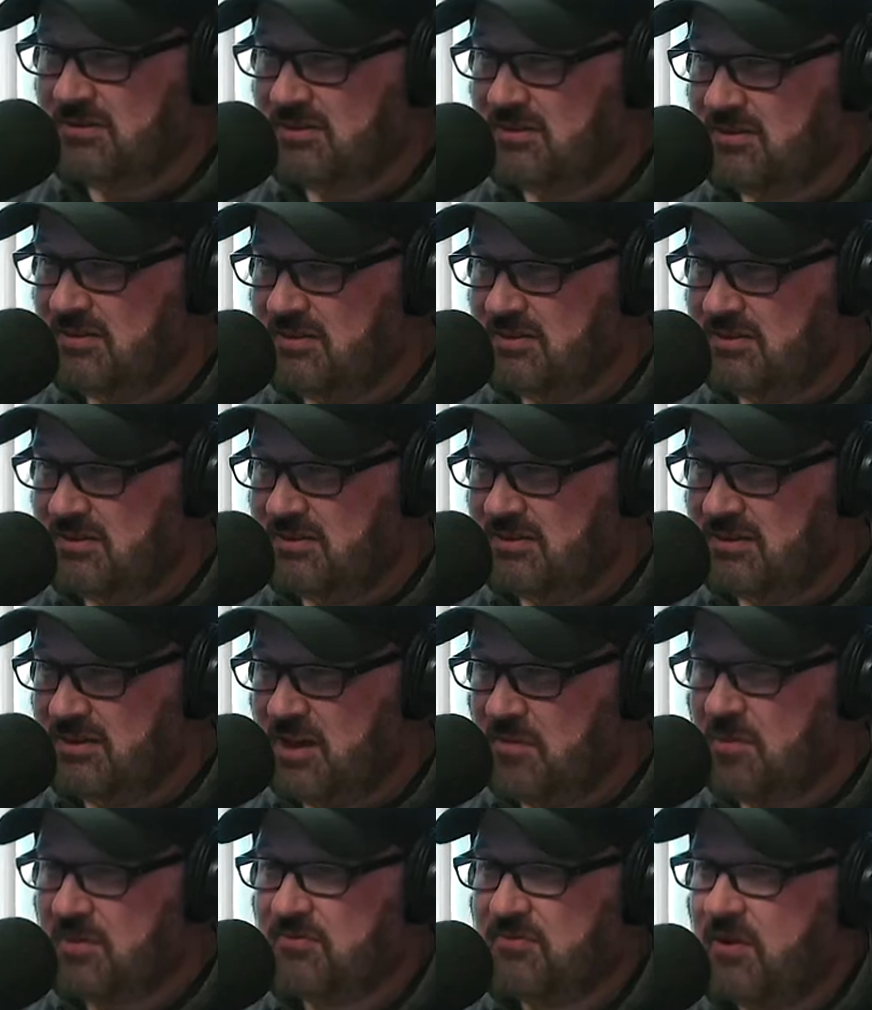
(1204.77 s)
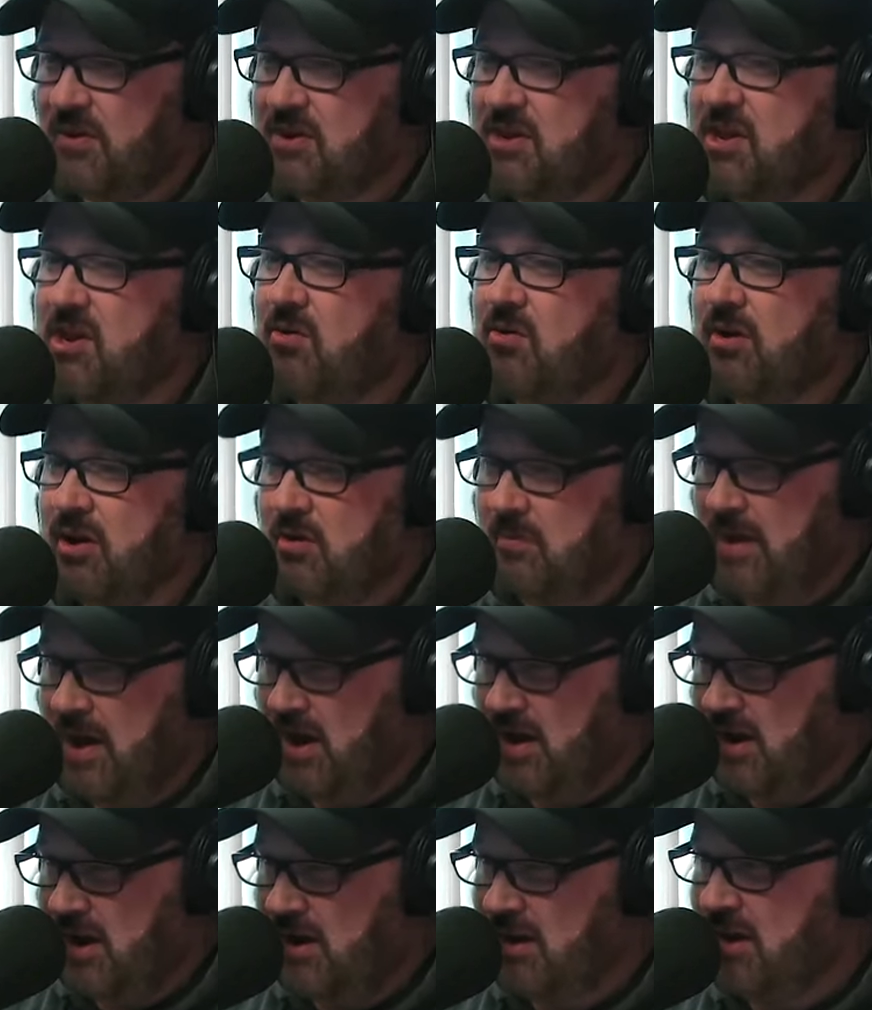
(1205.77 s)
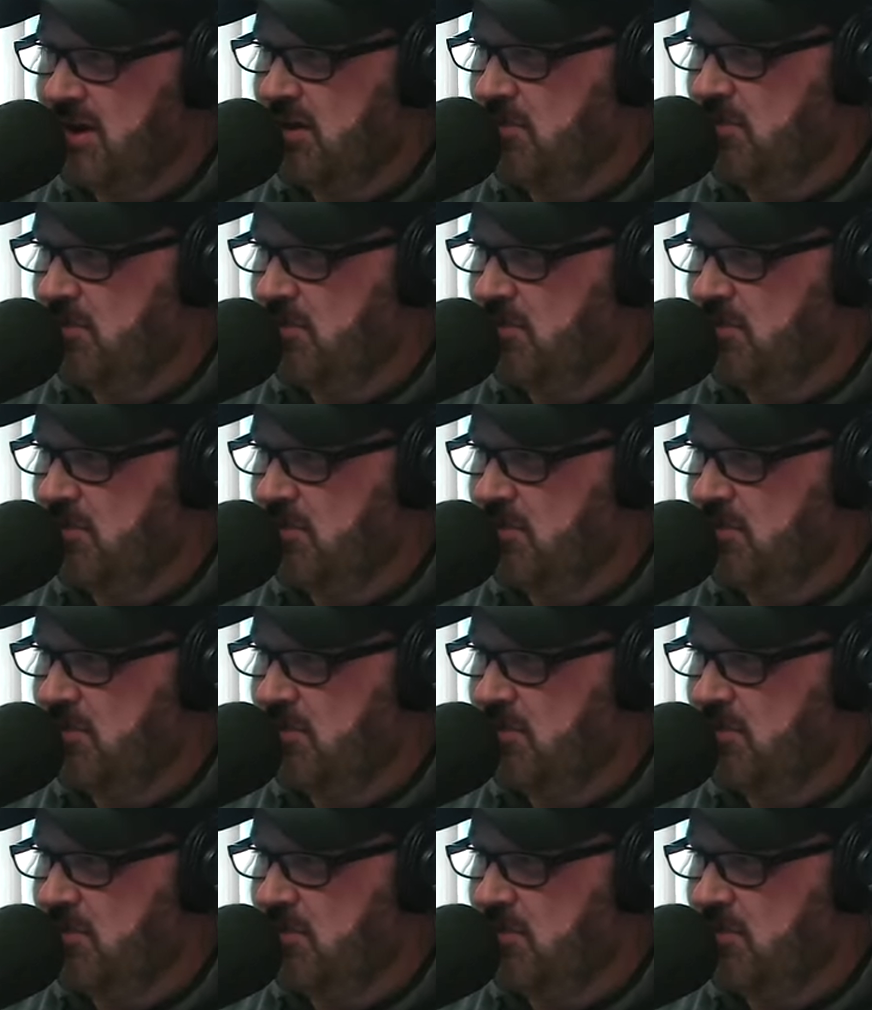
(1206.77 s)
cool. I mean, it's fun hearing about it. I can't